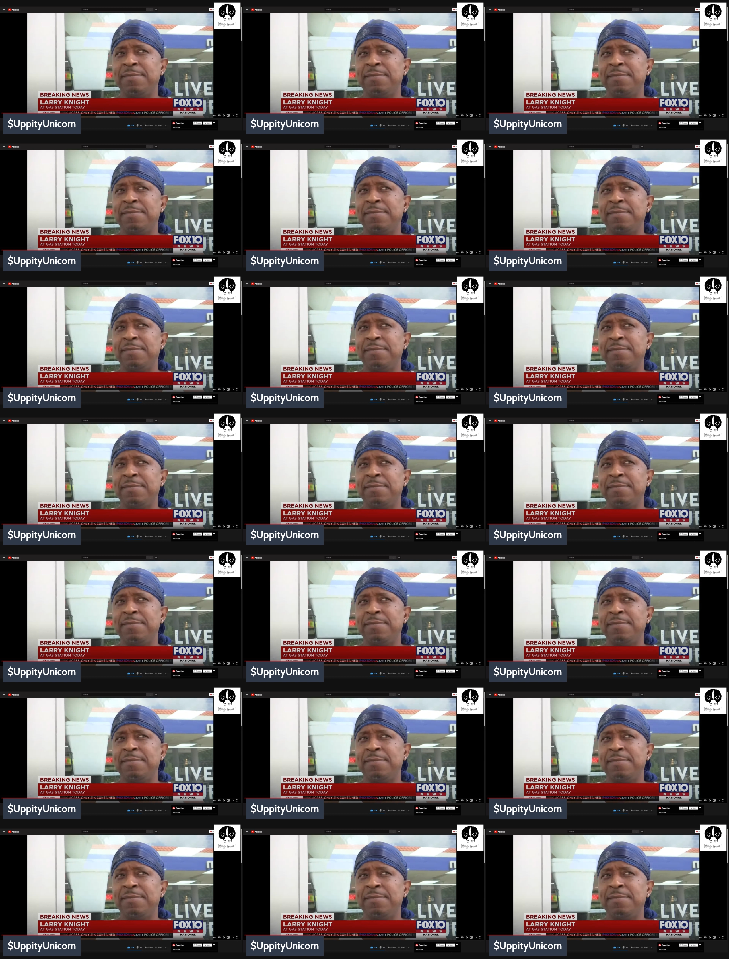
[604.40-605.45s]

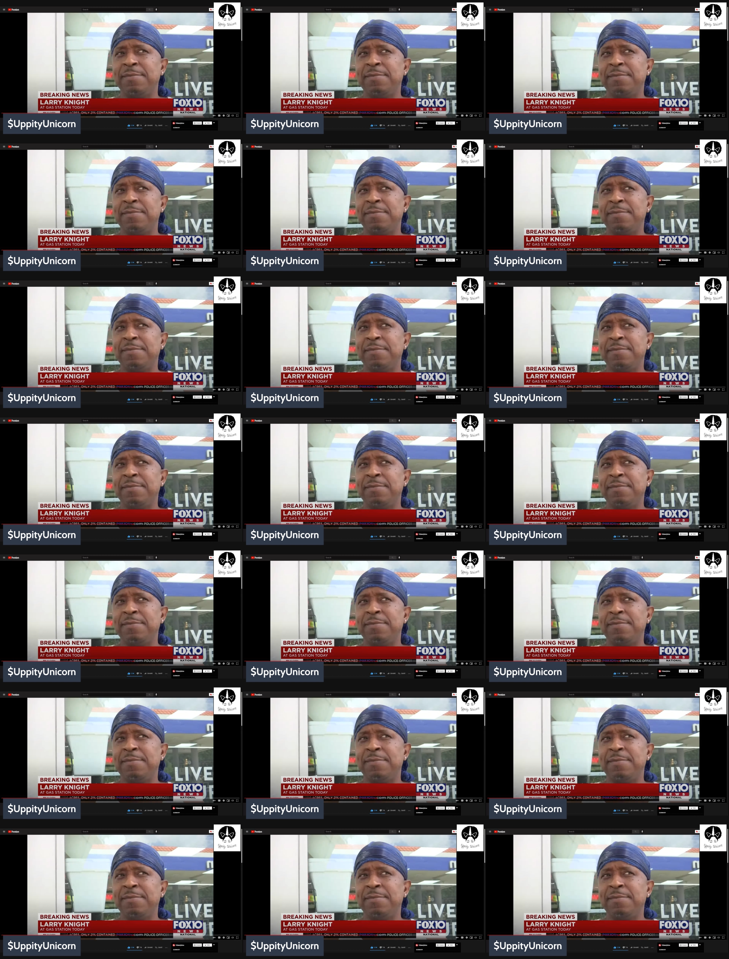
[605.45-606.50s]

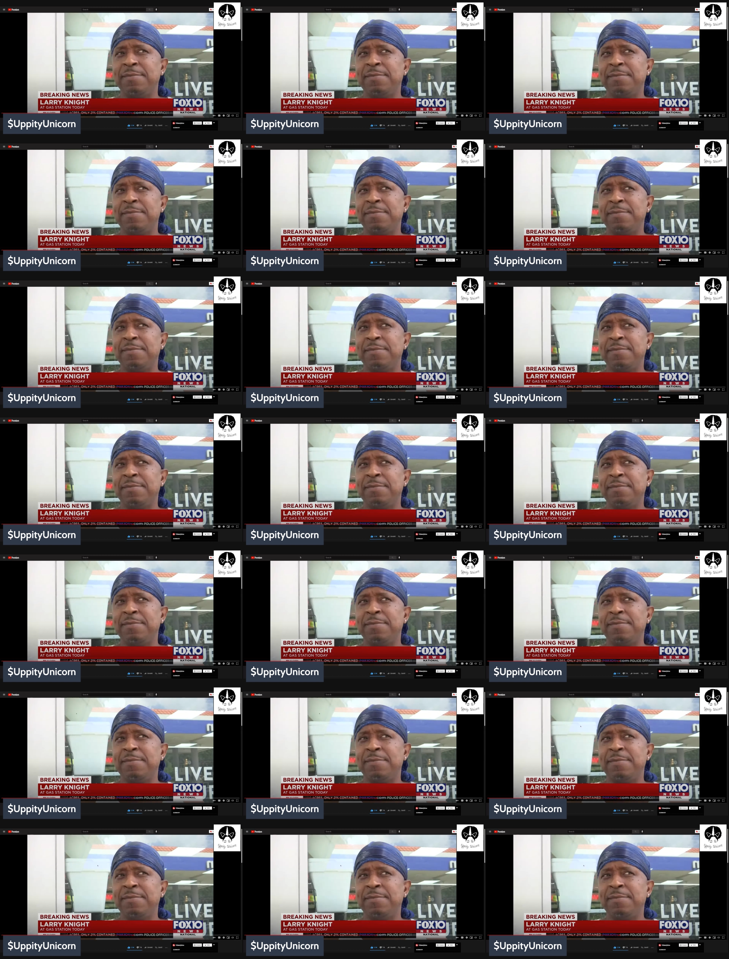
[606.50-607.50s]
Nothing is said.